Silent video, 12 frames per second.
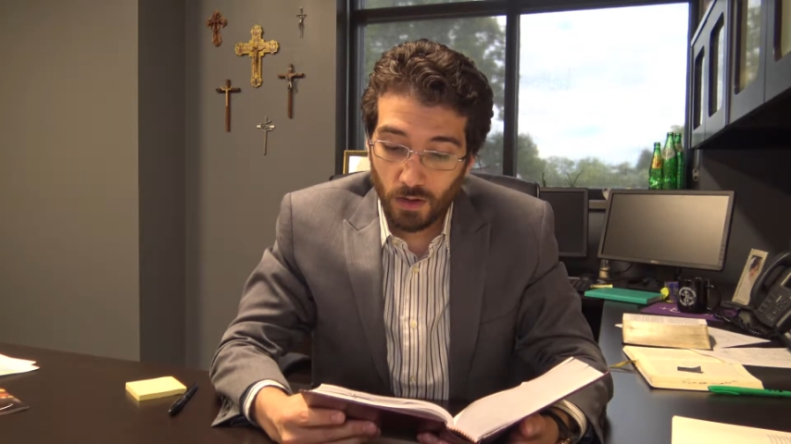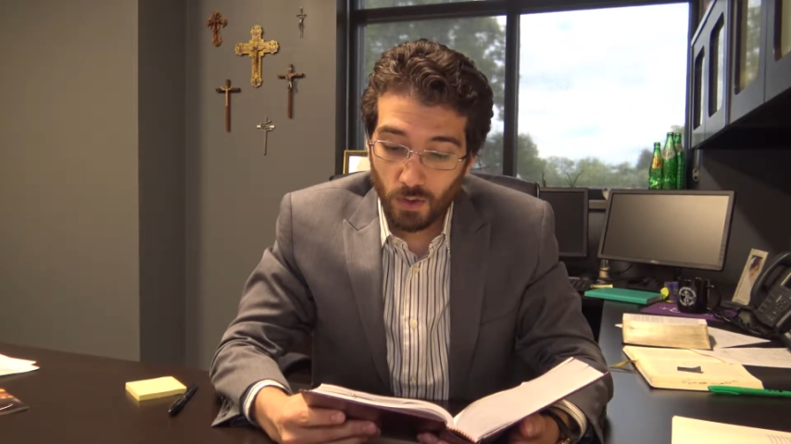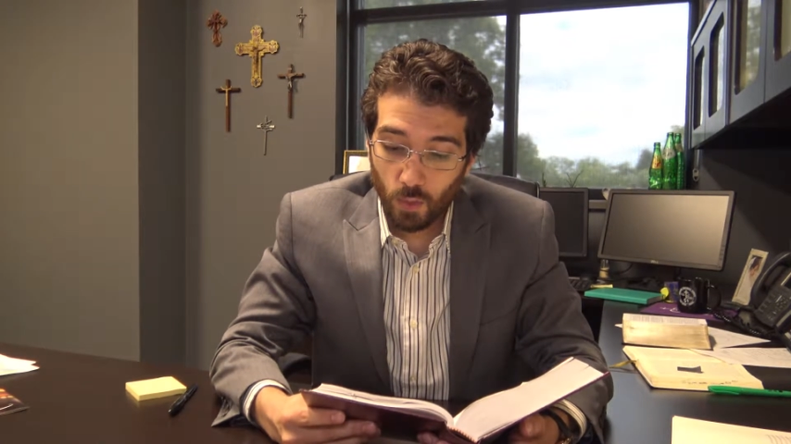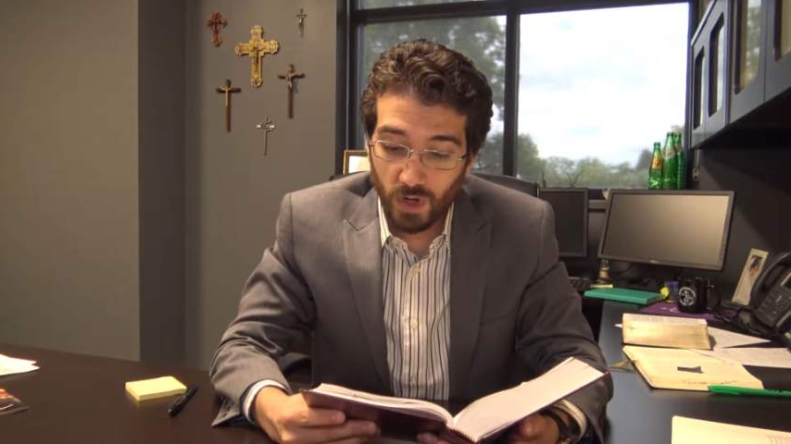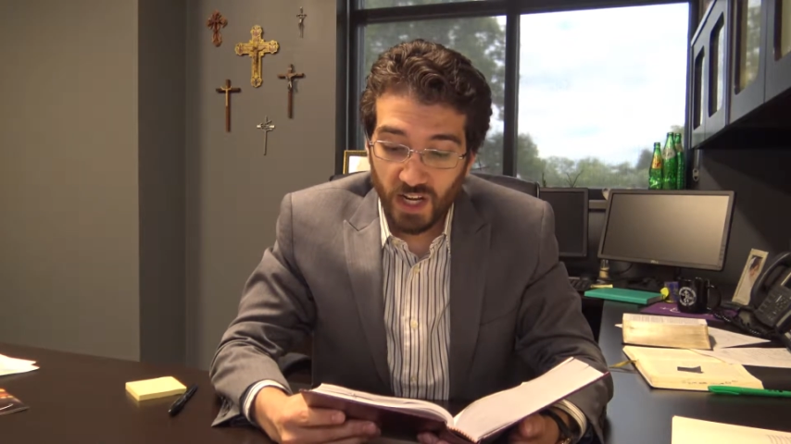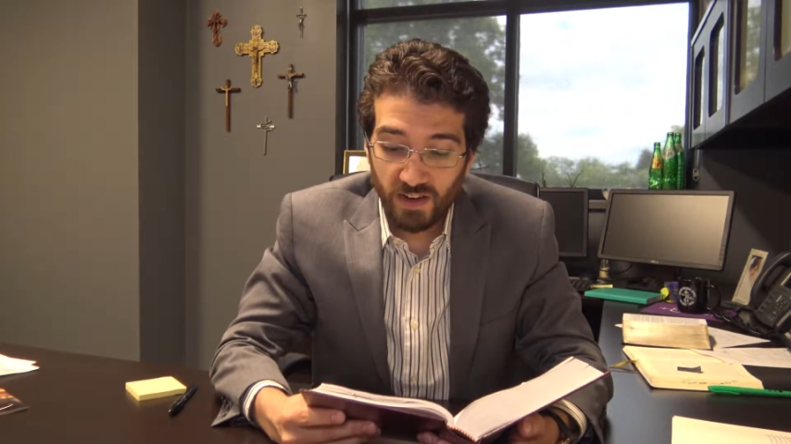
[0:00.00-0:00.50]

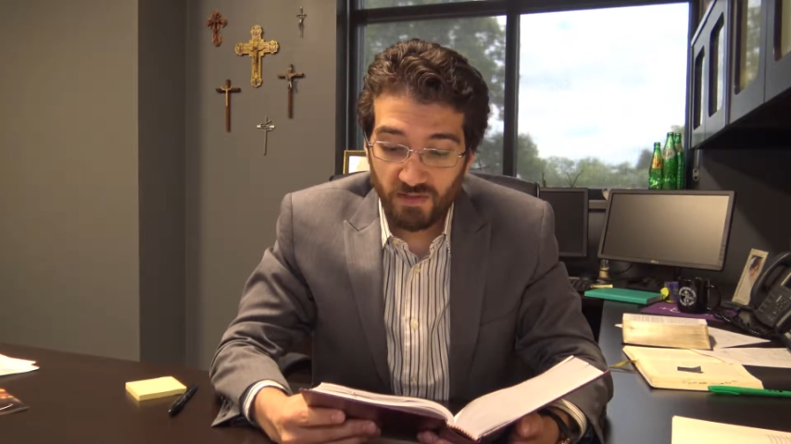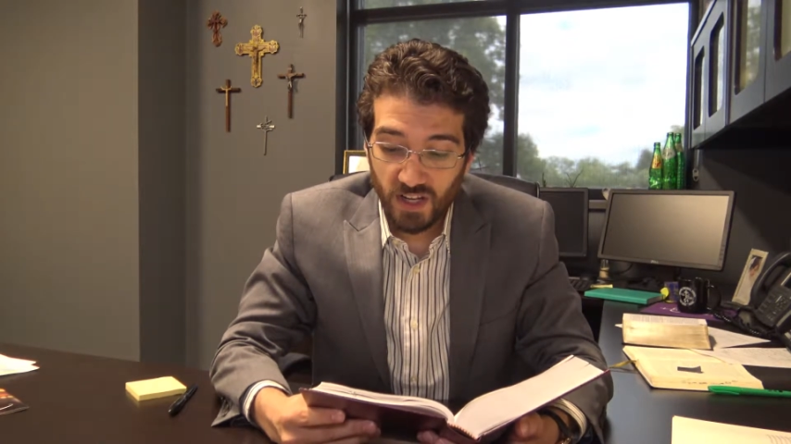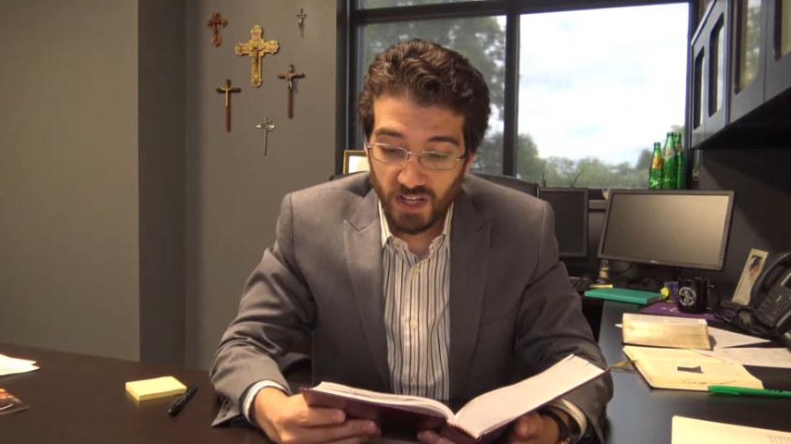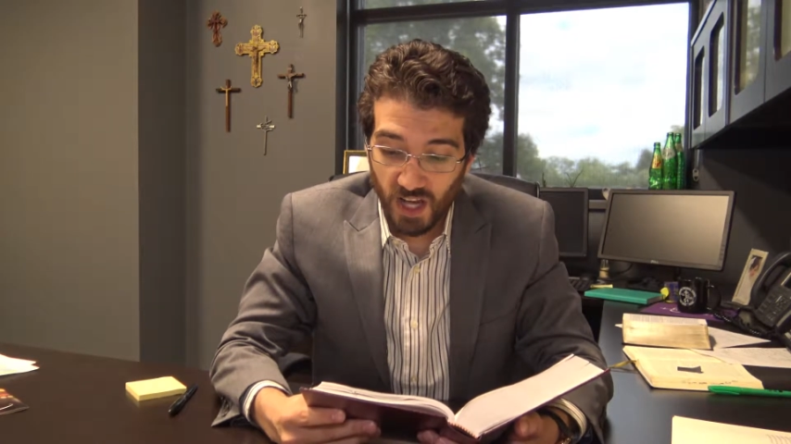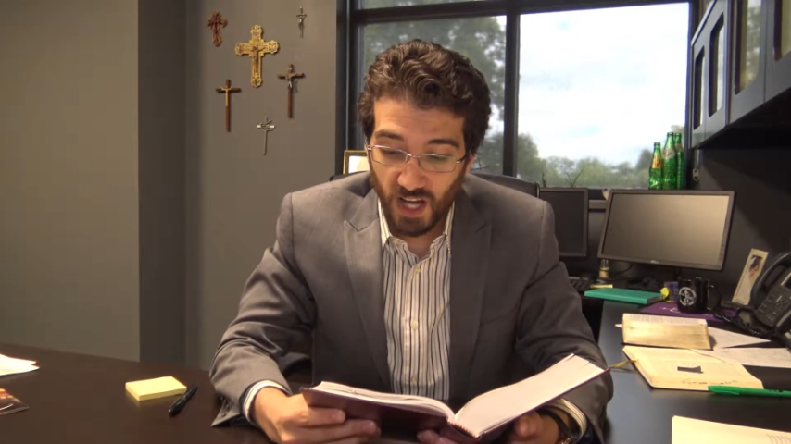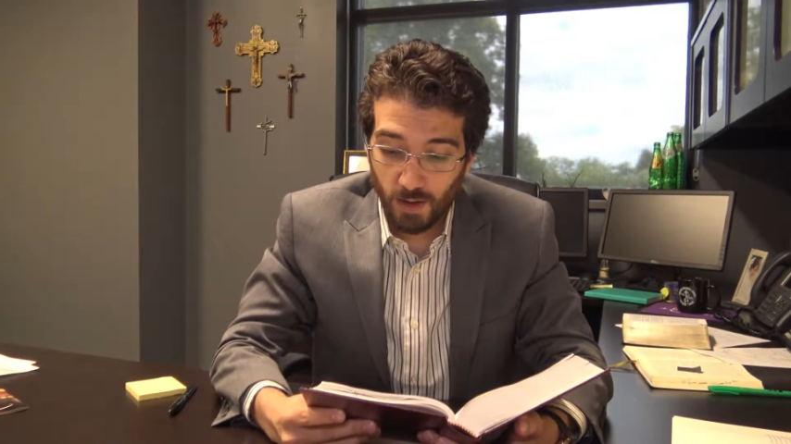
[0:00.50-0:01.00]
When
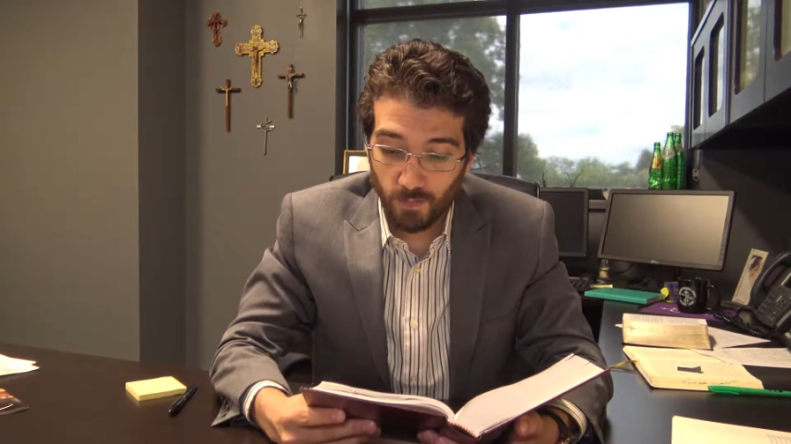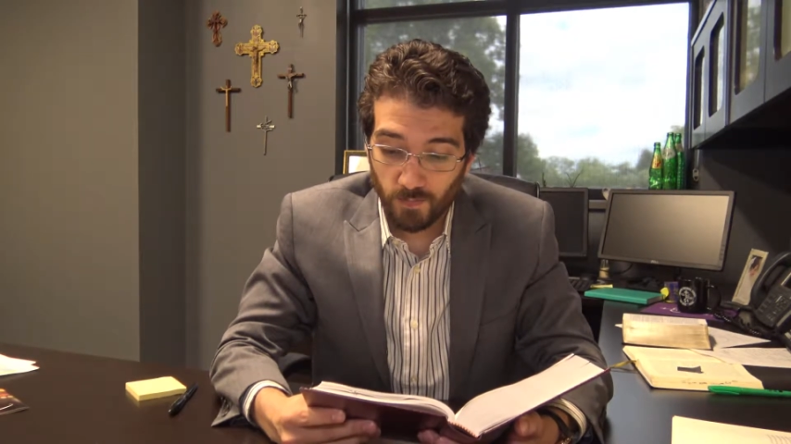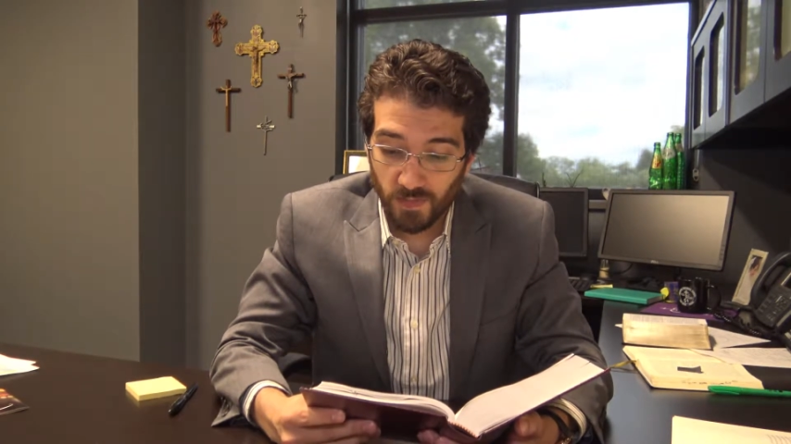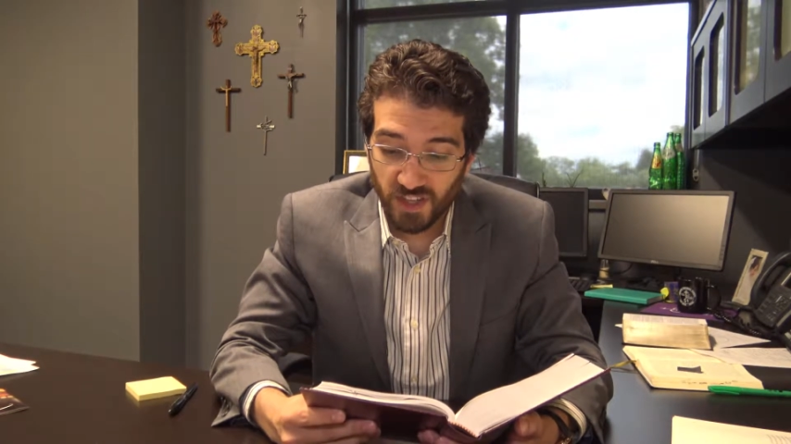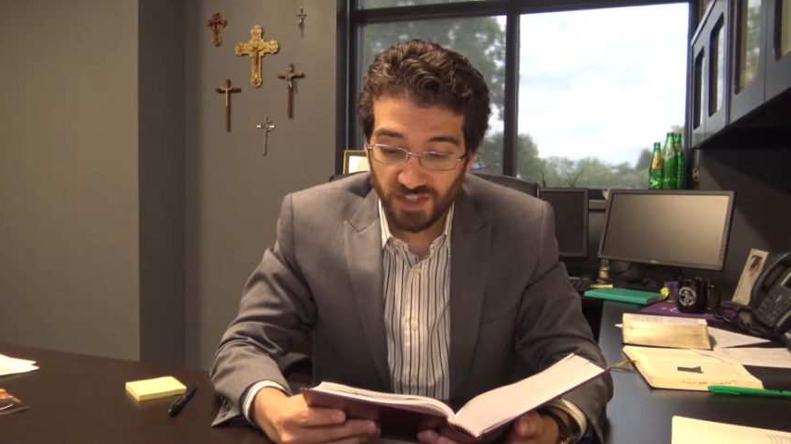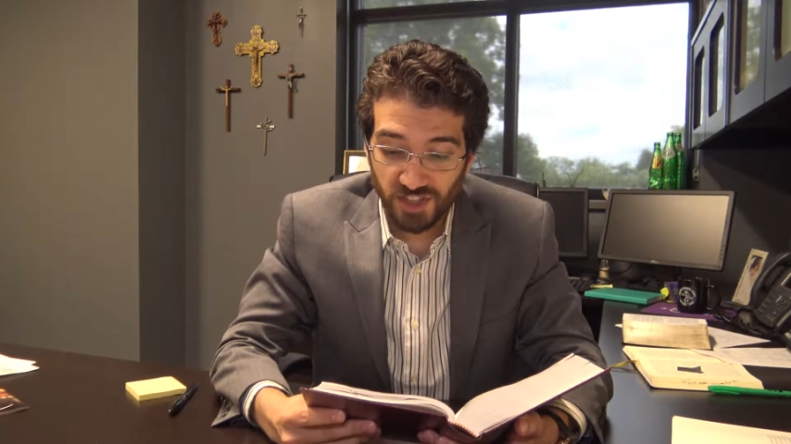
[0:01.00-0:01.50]
evening came, his